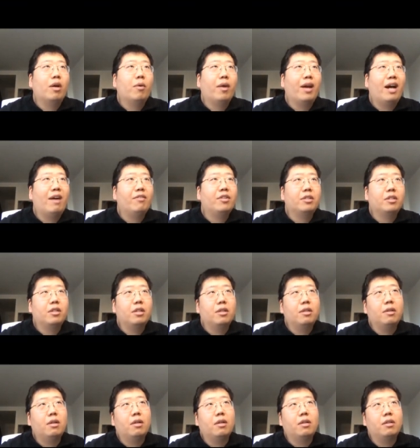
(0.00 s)
we have this
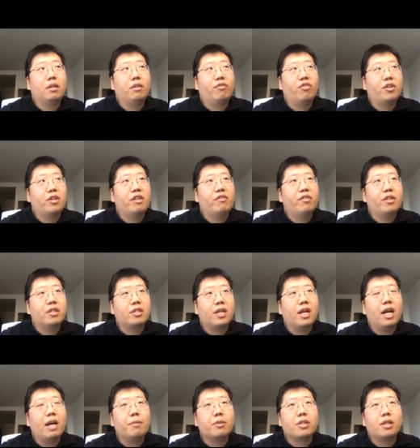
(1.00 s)
different event
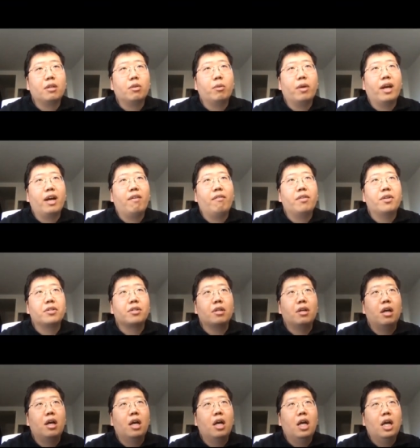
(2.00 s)
types, and we have this
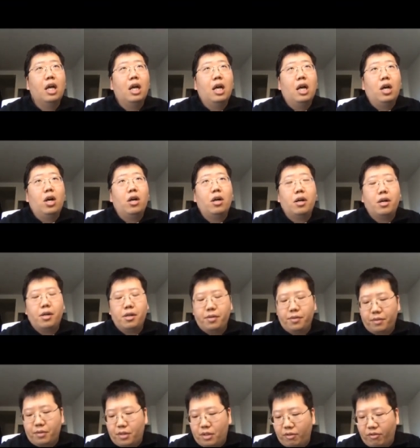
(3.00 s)

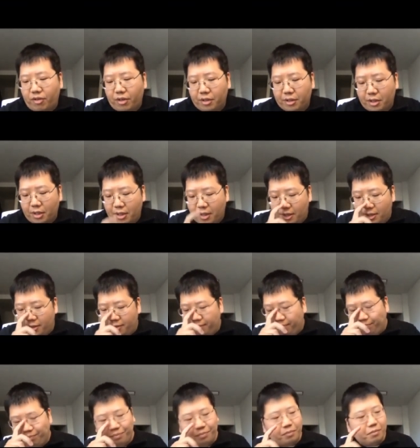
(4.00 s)
different
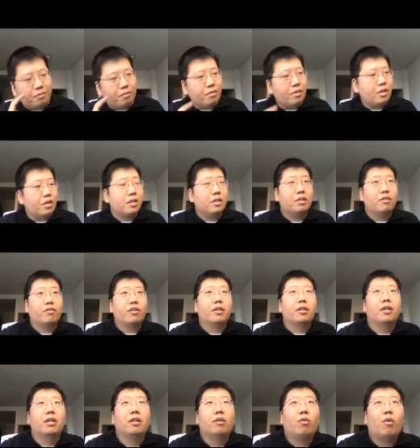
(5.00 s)

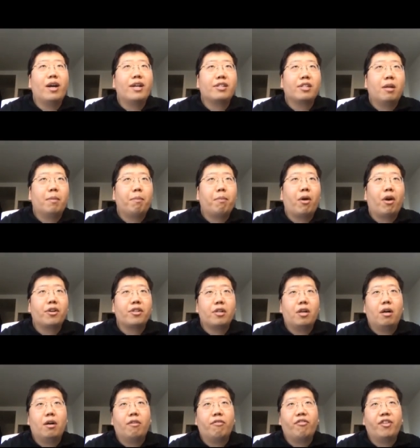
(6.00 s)
why some parts
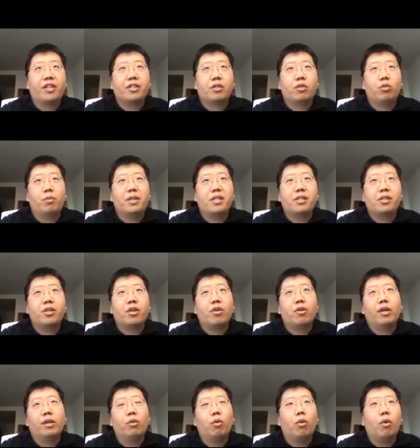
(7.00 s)
are fixed to be
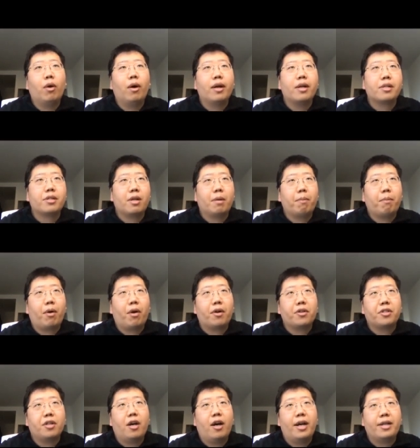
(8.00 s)
0 and 1, some
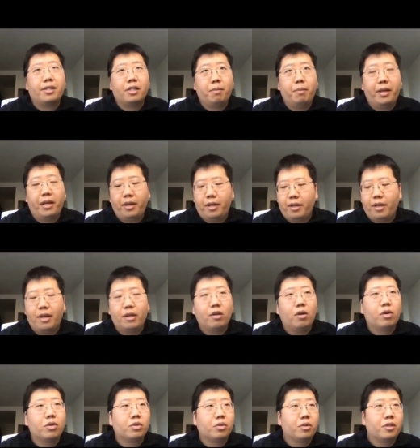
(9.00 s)
parts are estimated, and
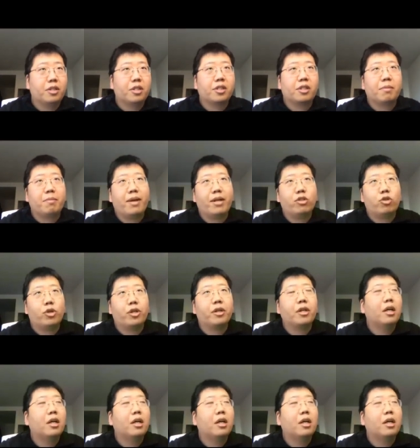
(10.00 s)
also this is symmetric.